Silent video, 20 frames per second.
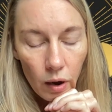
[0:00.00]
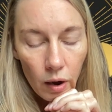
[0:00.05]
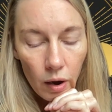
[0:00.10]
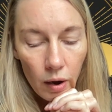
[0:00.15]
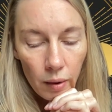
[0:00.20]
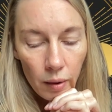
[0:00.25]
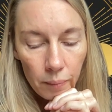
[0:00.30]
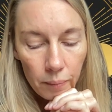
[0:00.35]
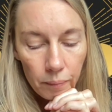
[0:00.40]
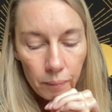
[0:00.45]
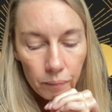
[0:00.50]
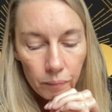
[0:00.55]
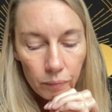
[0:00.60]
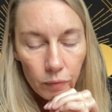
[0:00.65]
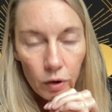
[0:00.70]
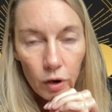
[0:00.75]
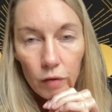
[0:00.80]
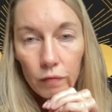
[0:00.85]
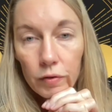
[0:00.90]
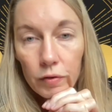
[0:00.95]

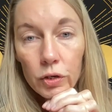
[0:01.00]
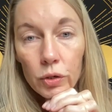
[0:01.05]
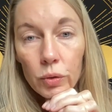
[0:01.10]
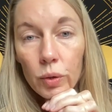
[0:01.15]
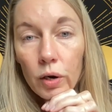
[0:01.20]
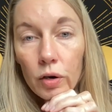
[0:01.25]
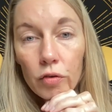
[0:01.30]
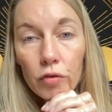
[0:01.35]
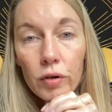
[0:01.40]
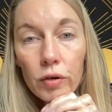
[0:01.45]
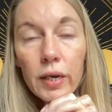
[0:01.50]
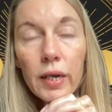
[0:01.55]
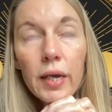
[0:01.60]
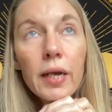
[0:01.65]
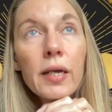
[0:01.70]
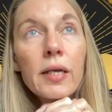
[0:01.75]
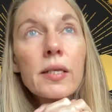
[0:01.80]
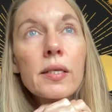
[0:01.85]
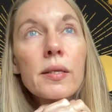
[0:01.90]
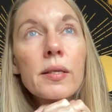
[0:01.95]
over 200
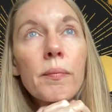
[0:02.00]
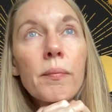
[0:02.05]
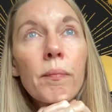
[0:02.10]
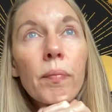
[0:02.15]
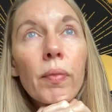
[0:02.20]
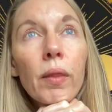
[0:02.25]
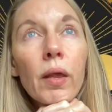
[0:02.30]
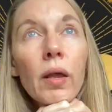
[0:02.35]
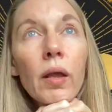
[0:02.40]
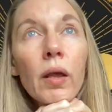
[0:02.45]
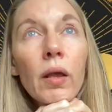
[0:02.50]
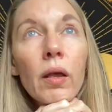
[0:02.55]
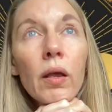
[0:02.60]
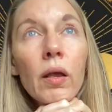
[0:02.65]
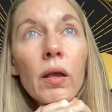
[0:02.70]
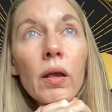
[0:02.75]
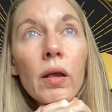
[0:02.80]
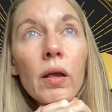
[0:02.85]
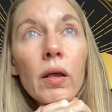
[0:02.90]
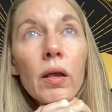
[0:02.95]
years.
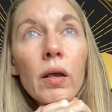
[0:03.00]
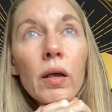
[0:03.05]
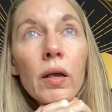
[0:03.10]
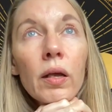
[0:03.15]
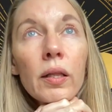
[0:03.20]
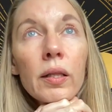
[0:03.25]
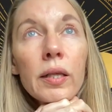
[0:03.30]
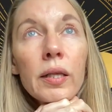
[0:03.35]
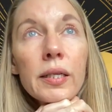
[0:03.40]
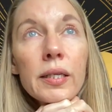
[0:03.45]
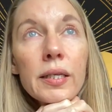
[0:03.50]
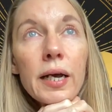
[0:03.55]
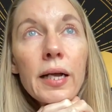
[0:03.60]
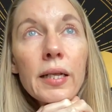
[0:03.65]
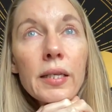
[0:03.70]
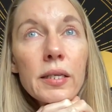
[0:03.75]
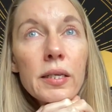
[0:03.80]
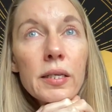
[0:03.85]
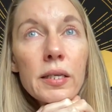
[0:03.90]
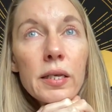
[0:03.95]
The
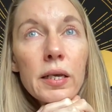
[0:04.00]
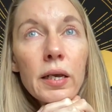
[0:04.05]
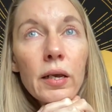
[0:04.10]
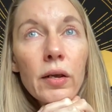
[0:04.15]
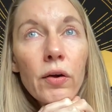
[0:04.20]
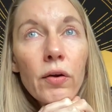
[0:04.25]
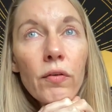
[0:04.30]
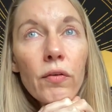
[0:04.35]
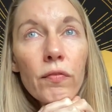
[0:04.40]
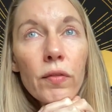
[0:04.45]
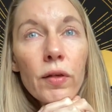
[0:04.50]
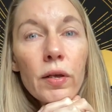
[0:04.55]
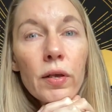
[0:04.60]
intensity of